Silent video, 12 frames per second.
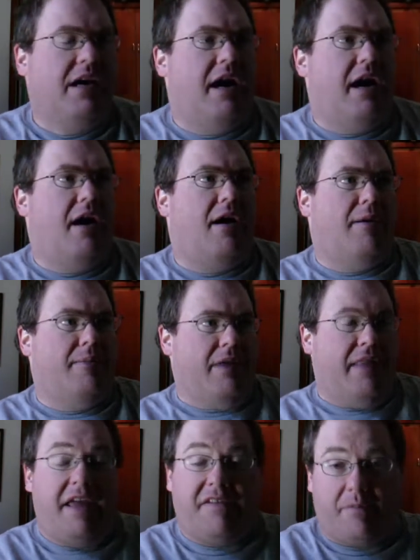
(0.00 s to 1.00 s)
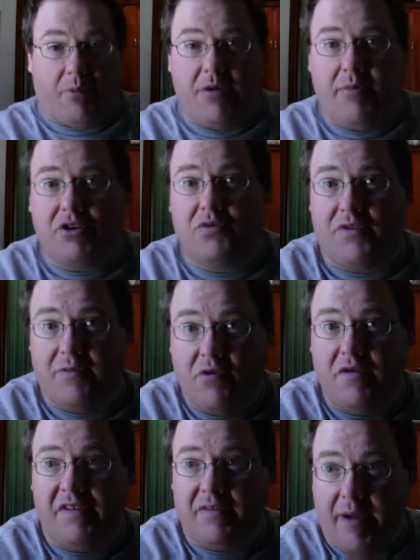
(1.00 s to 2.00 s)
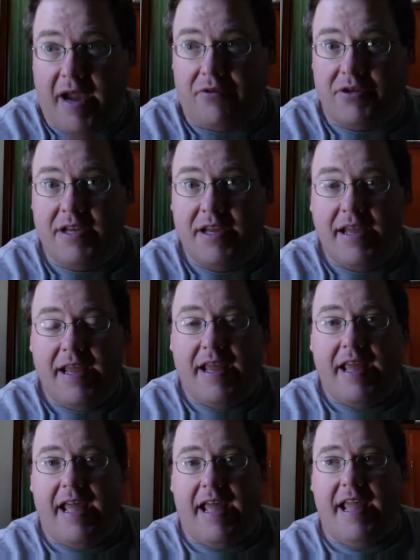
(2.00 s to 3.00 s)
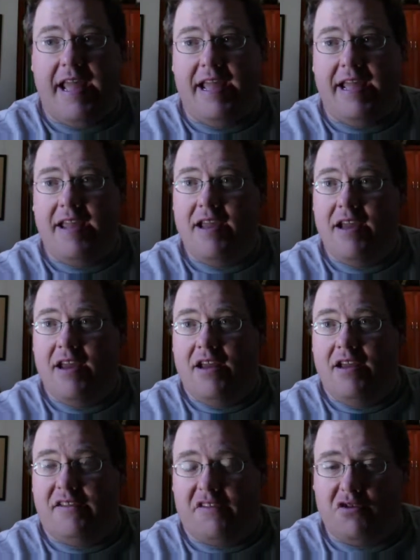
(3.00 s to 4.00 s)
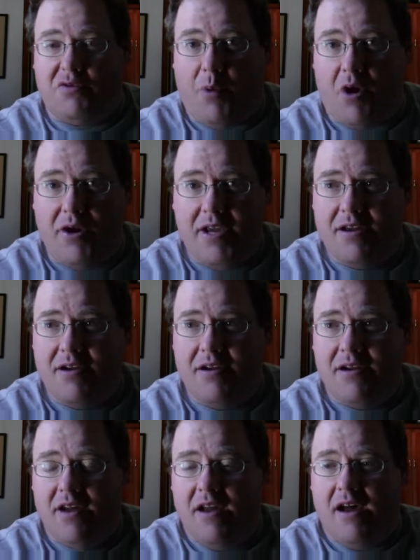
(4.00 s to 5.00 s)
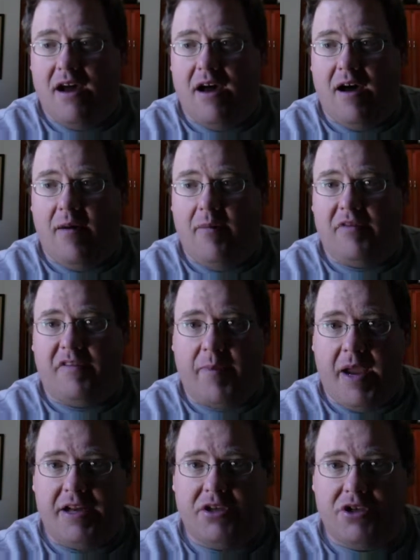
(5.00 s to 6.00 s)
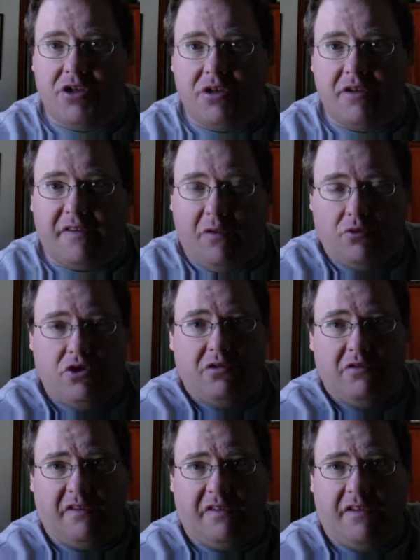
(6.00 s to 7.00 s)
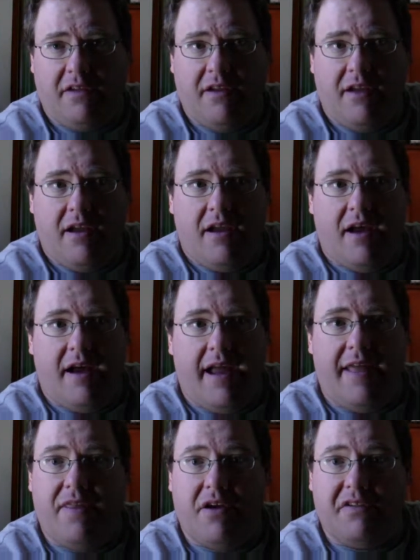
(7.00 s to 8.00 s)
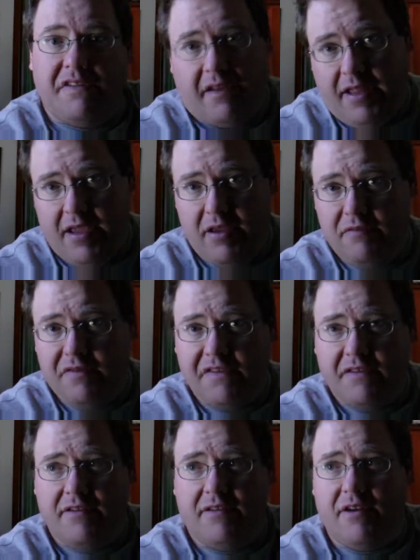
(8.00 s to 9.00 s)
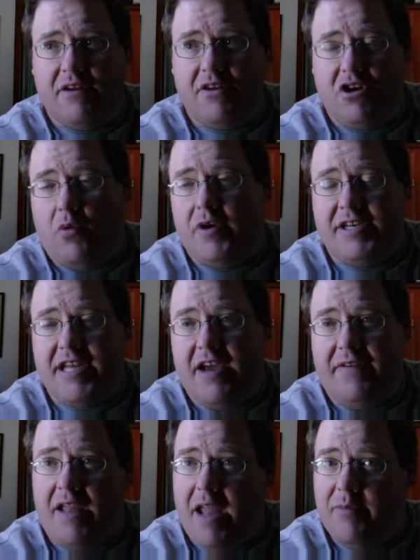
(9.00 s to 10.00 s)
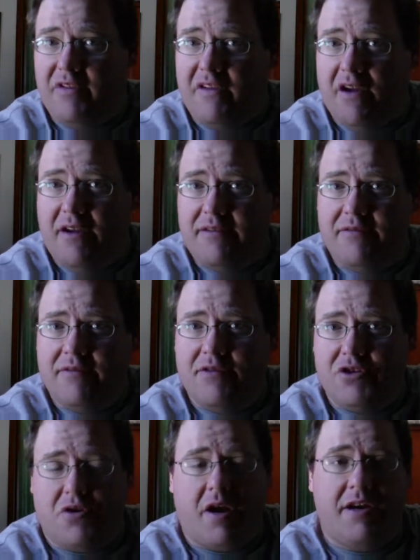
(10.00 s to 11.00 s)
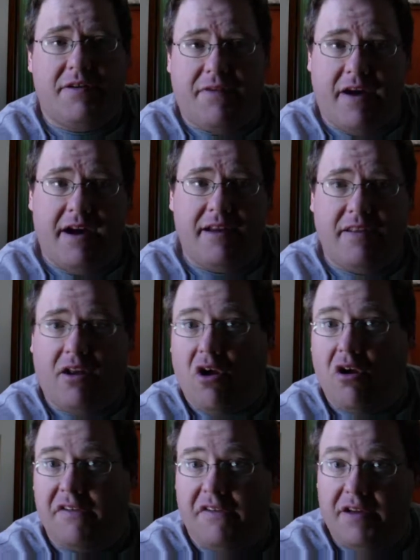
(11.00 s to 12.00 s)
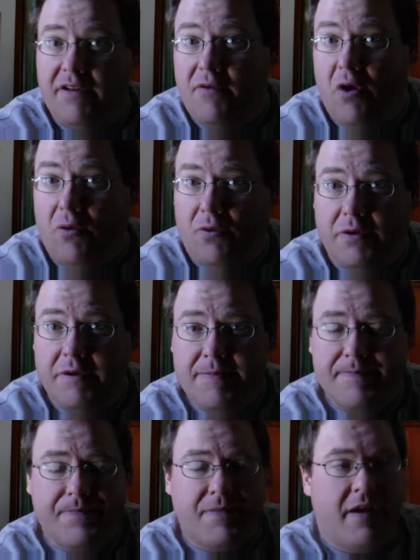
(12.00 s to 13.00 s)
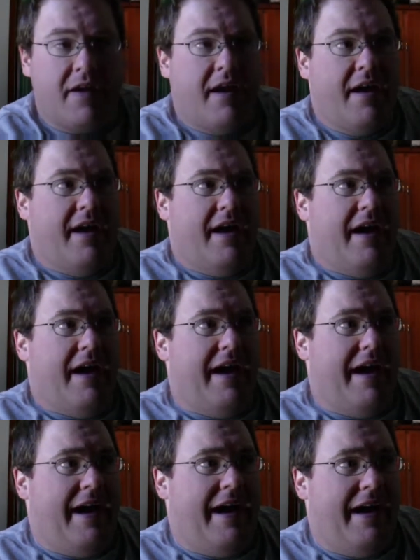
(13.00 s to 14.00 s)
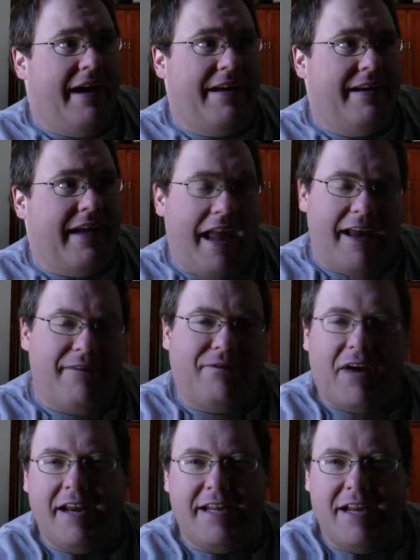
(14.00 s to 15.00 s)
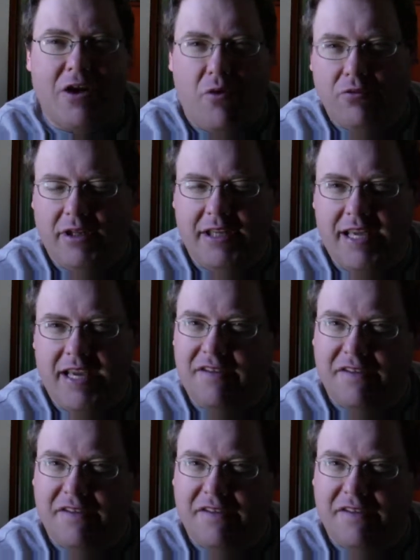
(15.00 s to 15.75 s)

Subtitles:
And that's pretty much what the movie's about. A search party of Spanish soldiers and their slaves going down the Amazon trying to find the lost city of gold, and finding only